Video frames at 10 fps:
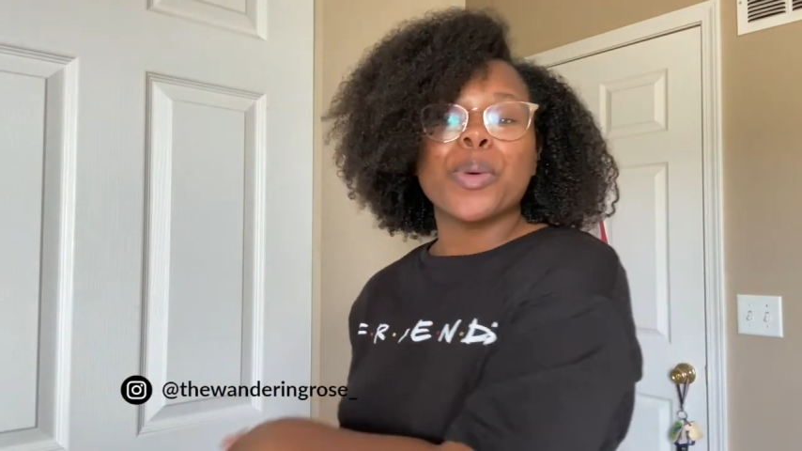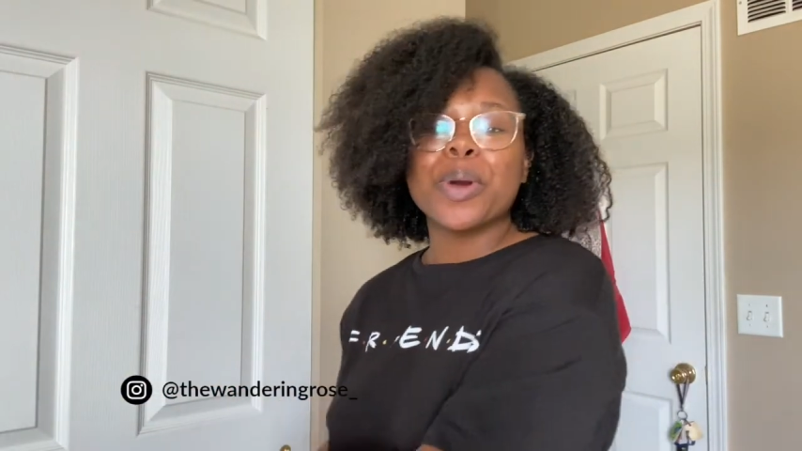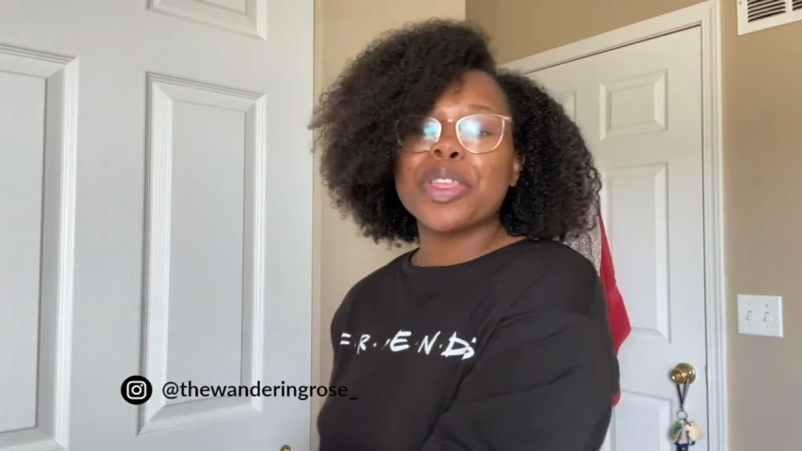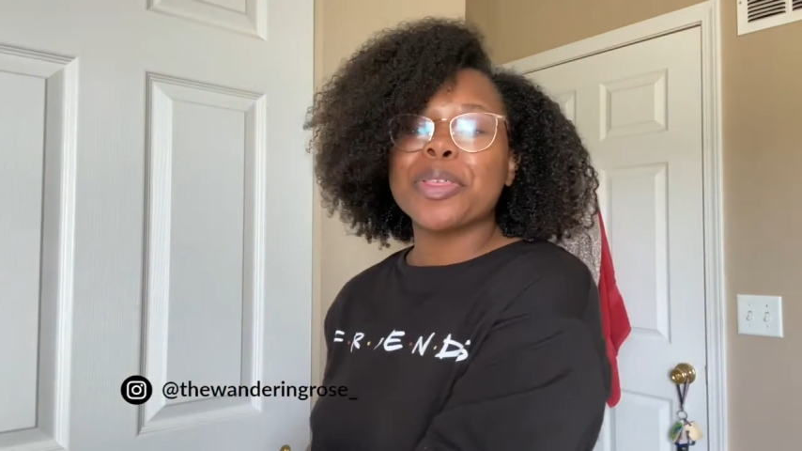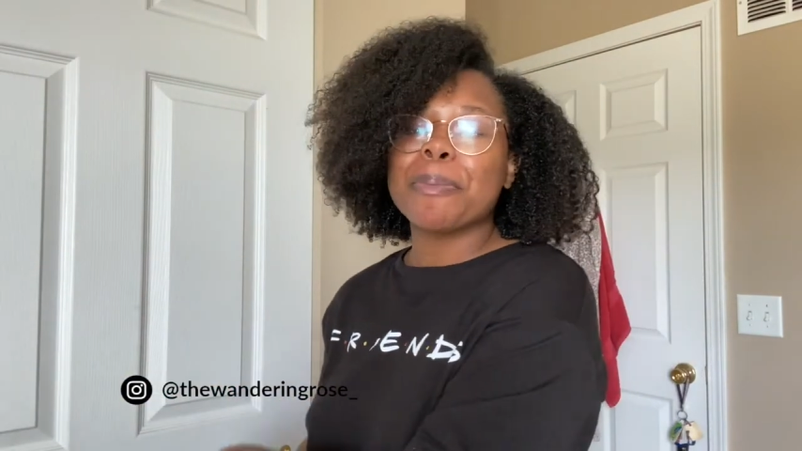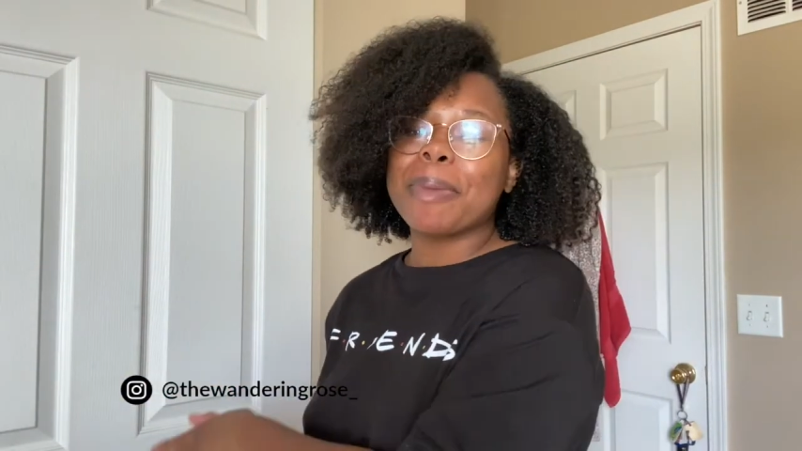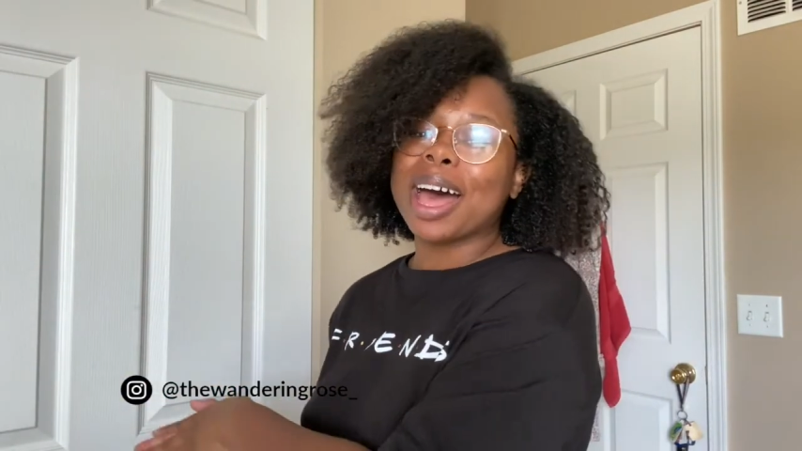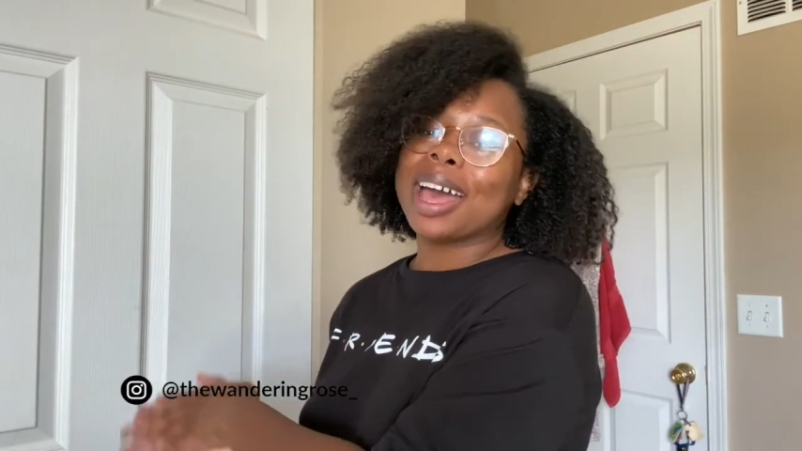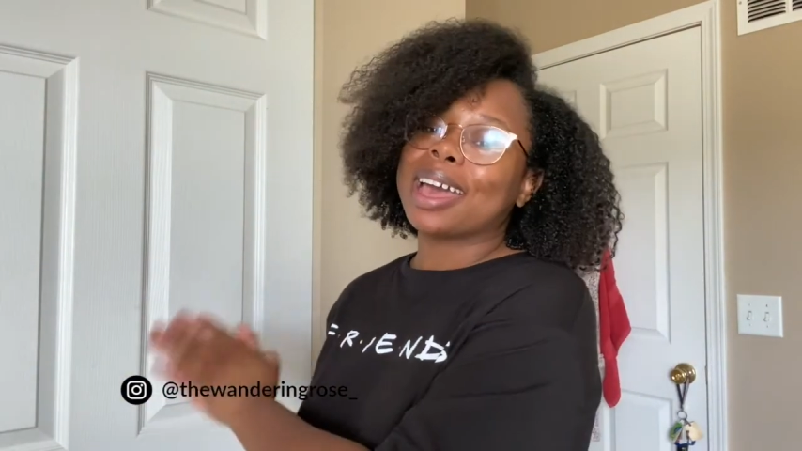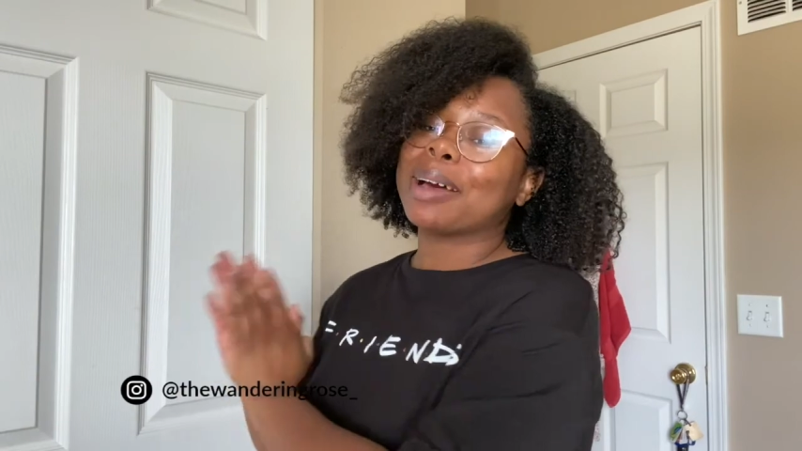with
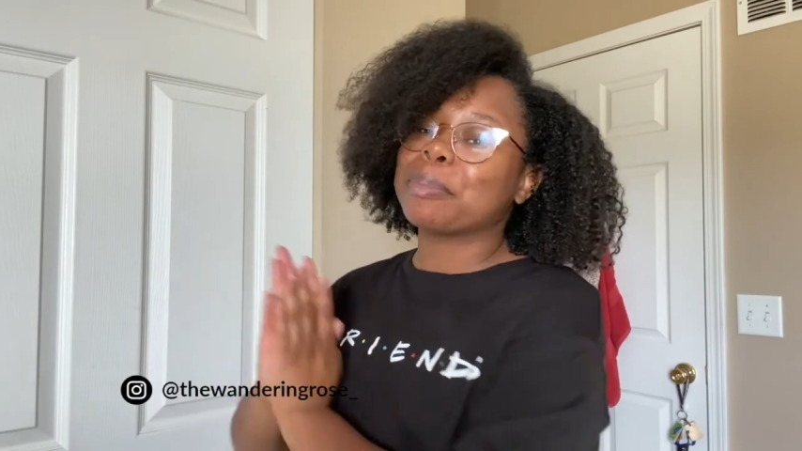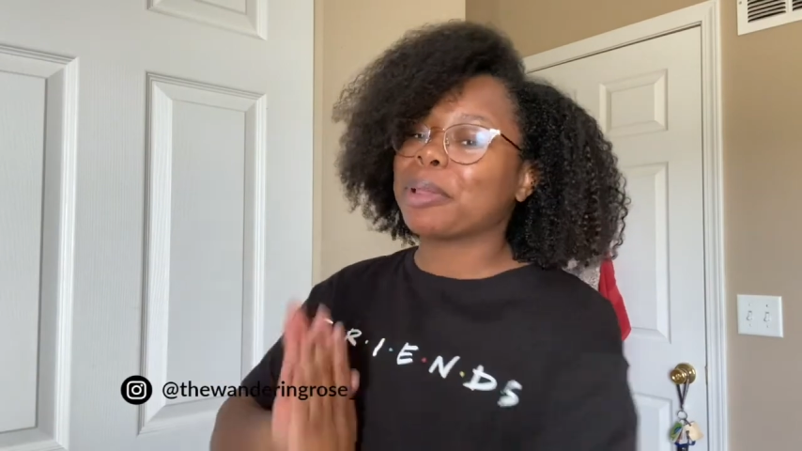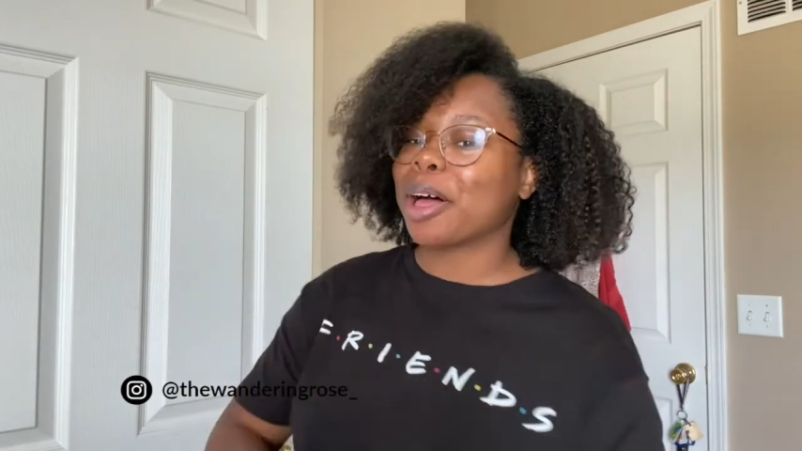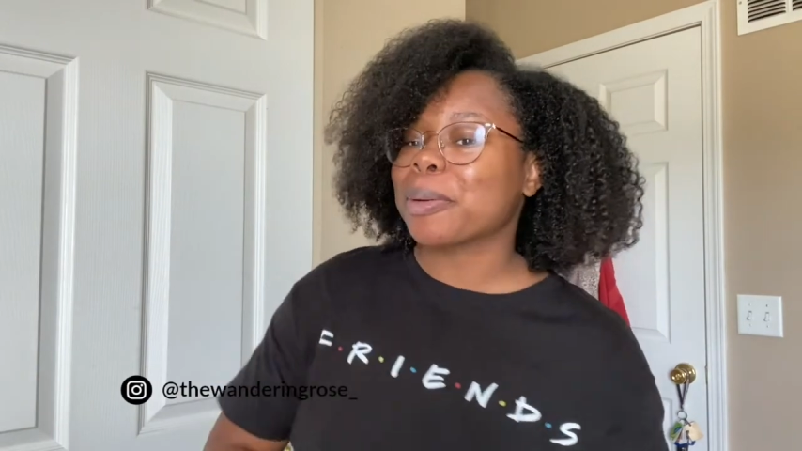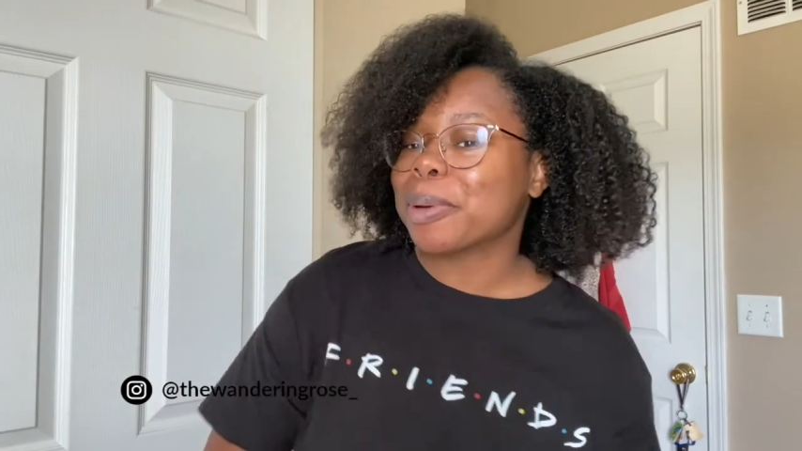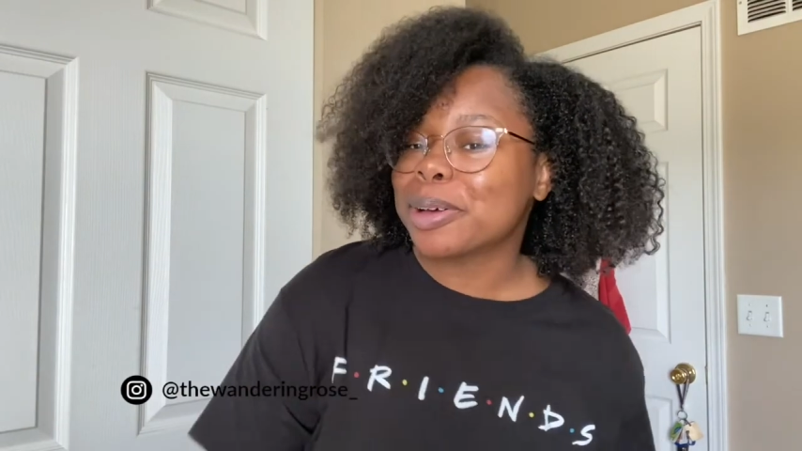my blog